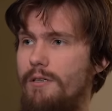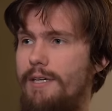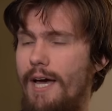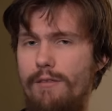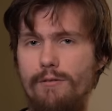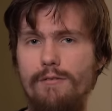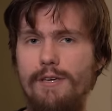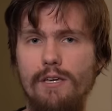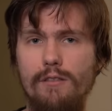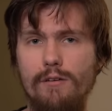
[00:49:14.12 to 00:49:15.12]
gather
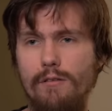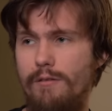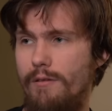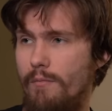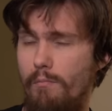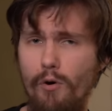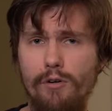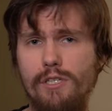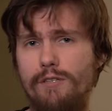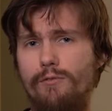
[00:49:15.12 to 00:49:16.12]
the
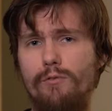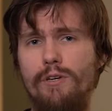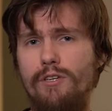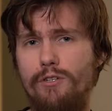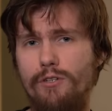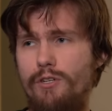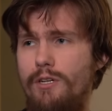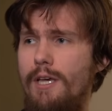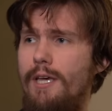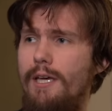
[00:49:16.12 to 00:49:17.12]
books for
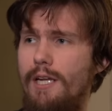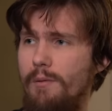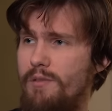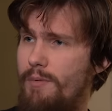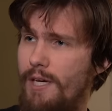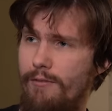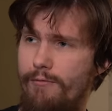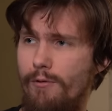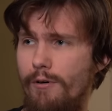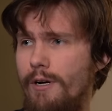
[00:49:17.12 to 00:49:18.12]
research. It helps pay
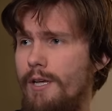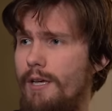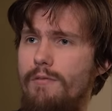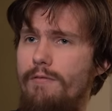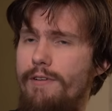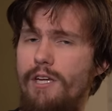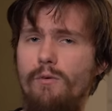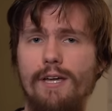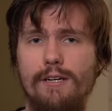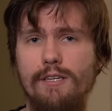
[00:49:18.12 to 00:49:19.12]
for video
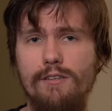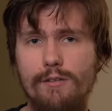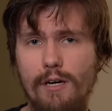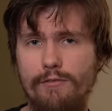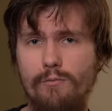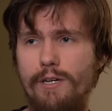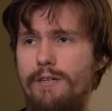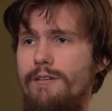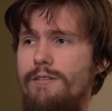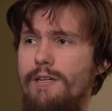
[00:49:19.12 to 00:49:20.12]
editing
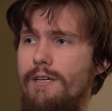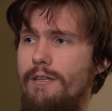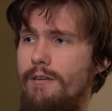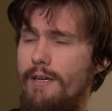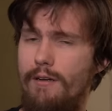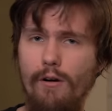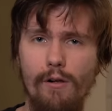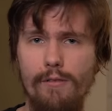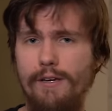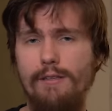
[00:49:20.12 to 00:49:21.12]
softwares and
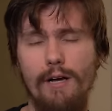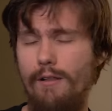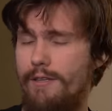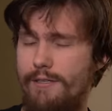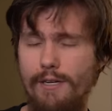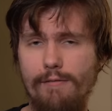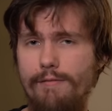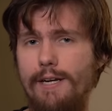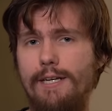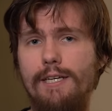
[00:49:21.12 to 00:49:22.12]
all the stuff
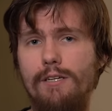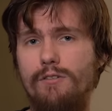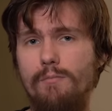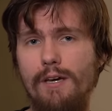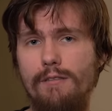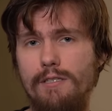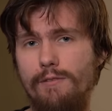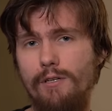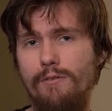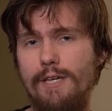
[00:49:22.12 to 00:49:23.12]
that I need to make these
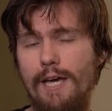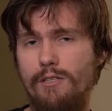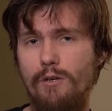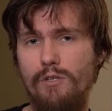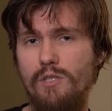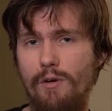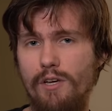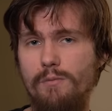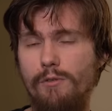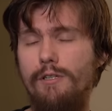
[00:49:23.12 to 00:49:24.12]
videos as good as
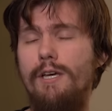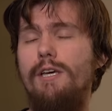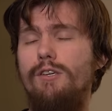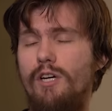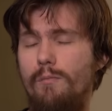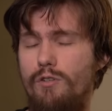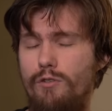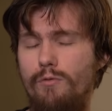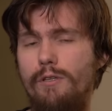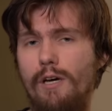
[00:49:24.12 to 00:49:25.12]
possible. So I'm
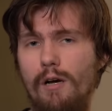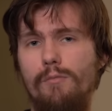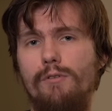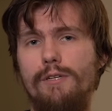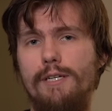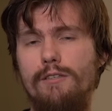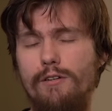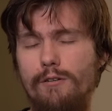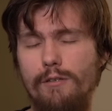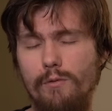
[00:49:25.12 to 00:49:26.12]
truly humbled and
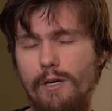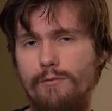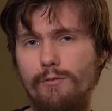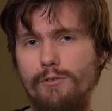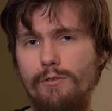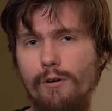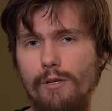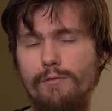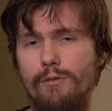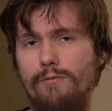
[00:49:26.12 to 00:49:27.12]
eternally grateful to all
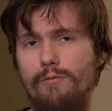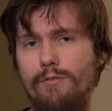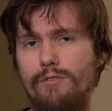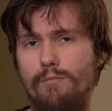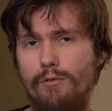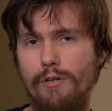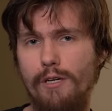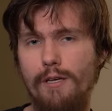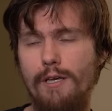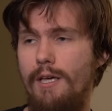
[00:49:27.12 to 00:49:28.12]
of you for supporting